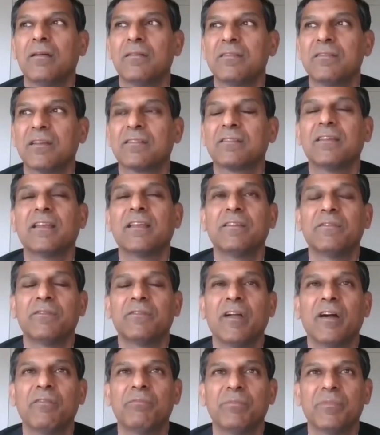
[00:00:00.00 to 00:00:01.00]
successive
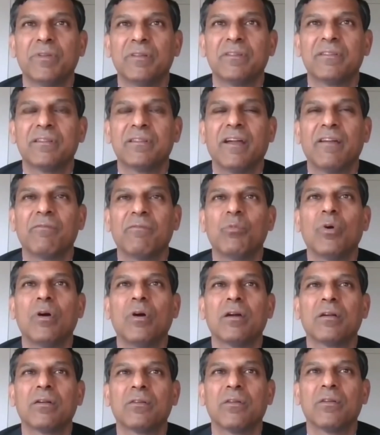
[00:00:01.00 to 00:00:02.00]
governments have
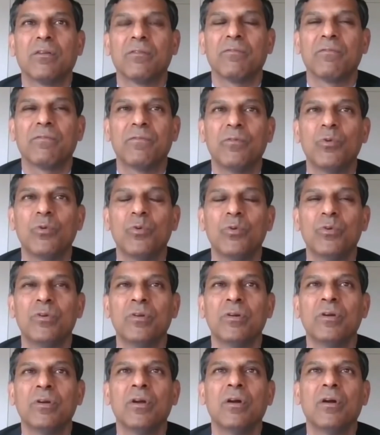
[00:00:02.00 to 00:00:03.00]
worked on food,
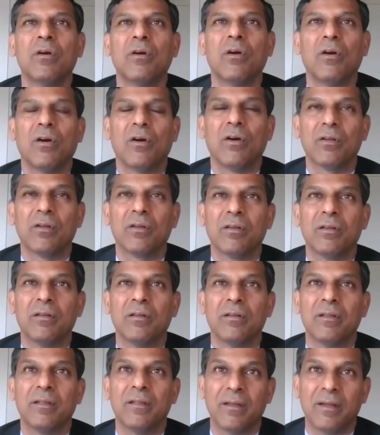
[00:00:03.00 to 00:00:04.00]

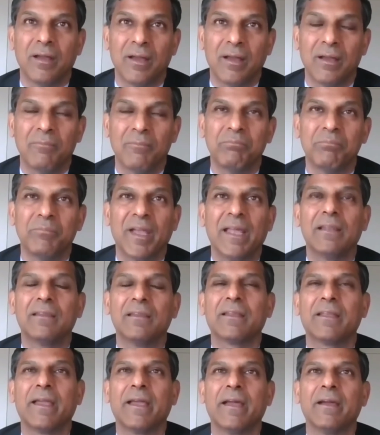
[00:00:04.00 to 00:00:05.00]
on
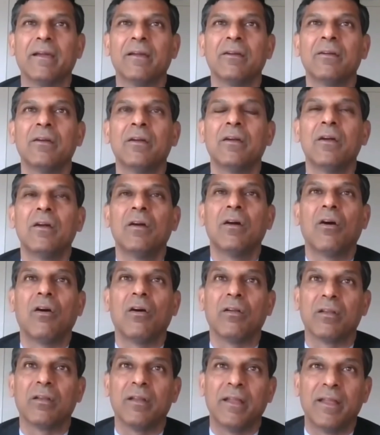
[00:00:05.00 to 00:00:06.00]
healthcare,
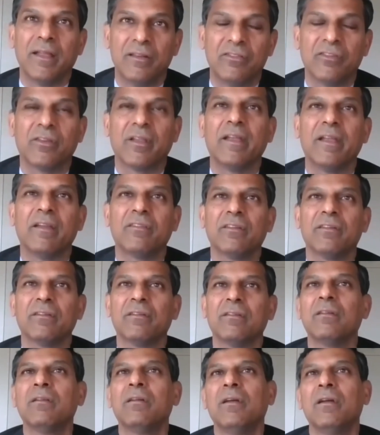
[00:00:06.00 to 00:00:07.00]
on
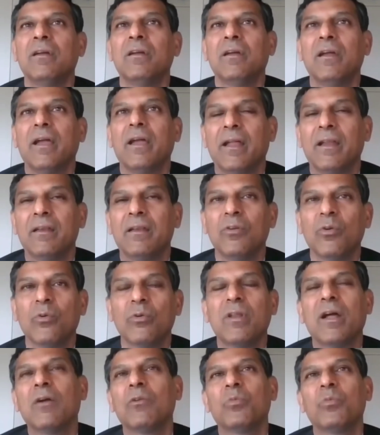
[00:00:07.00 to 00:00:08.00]
education, and no
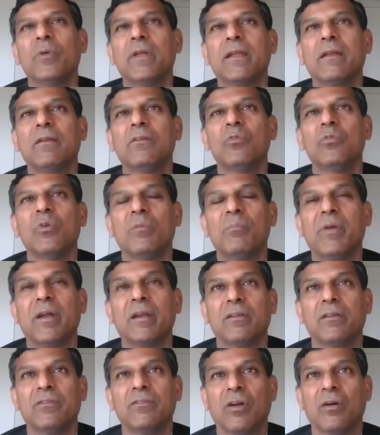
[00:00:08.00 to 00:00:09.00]
doubt we can do a
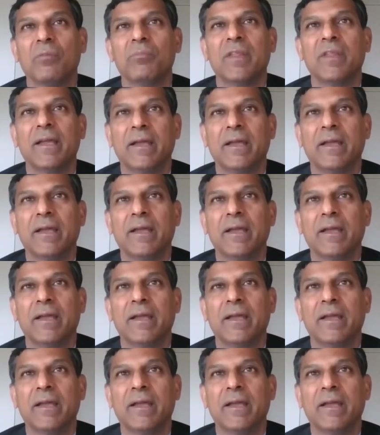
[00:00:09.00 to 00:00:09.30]
better job